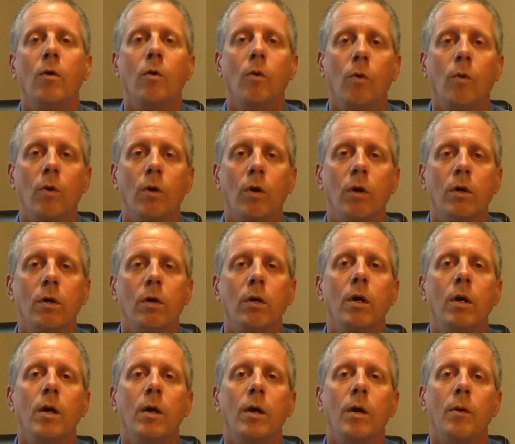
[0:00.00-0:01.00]
or
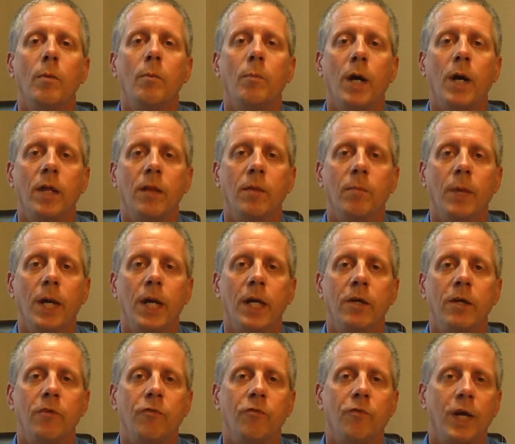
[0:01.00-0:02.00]
by the
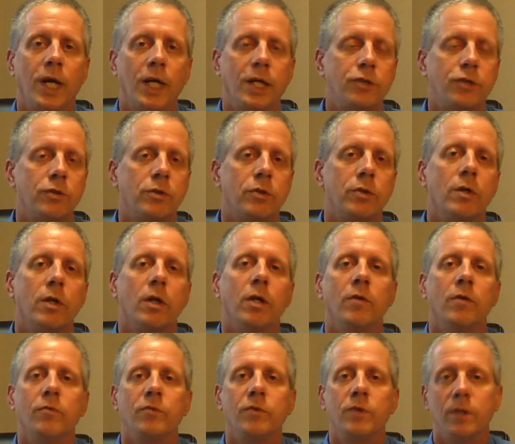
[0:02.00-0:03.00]
manufacturer
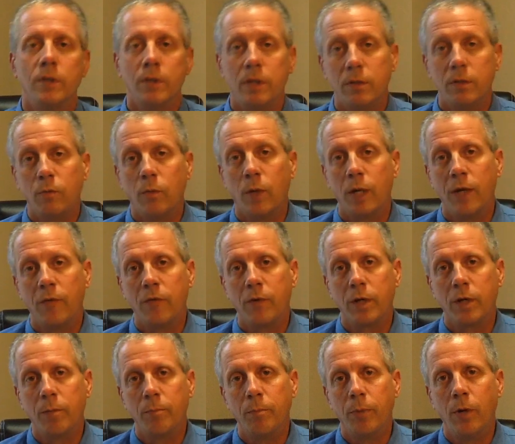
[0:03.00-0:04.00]
of whatever
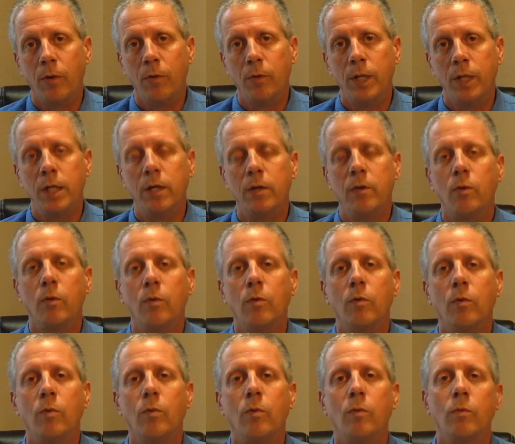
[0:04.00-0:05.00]
component
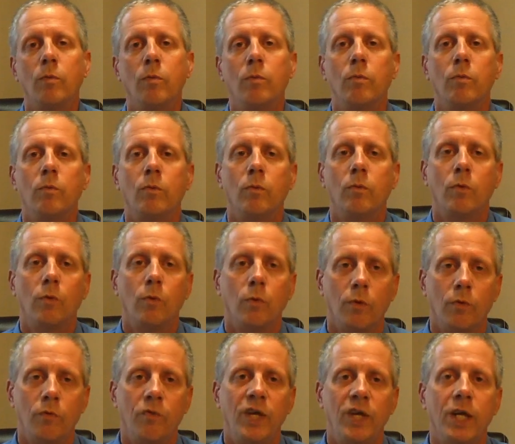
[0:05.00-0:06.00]

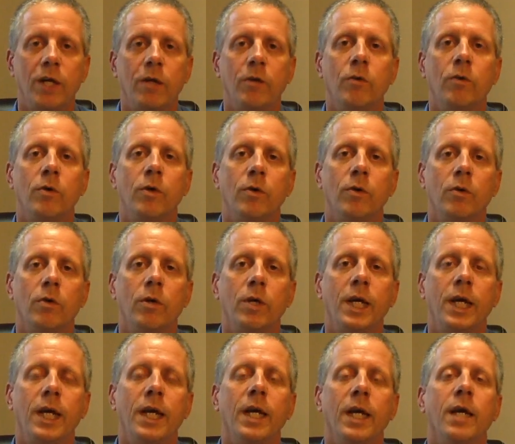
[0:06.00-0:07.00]
or vehicle you're
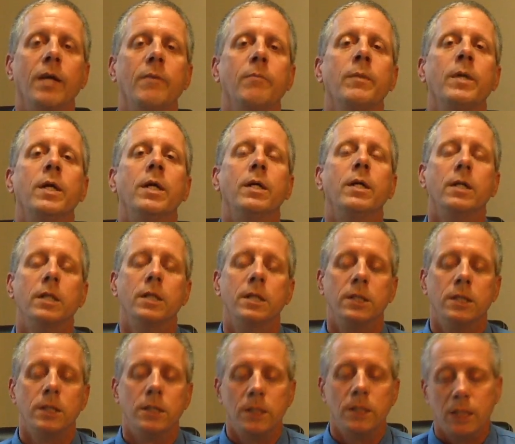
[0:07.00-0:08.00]
looking at.
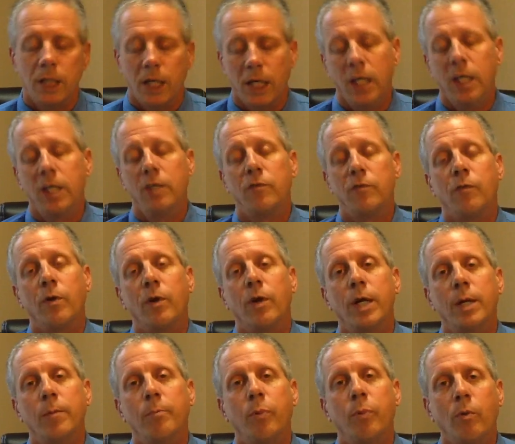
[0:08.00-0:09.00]
It's very
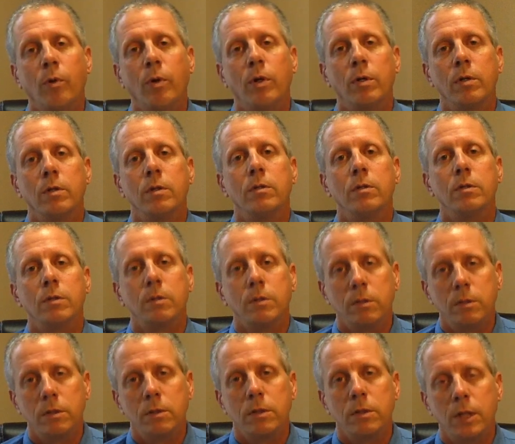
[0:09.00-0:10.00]
important
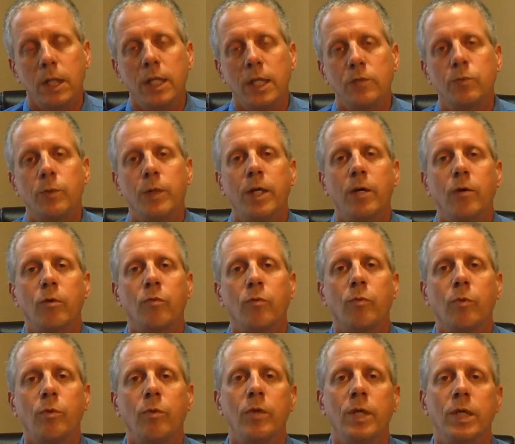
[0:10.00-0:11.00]
as we go
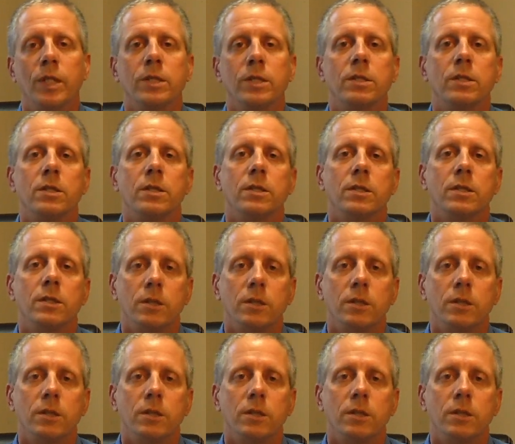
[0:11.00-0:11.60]
through this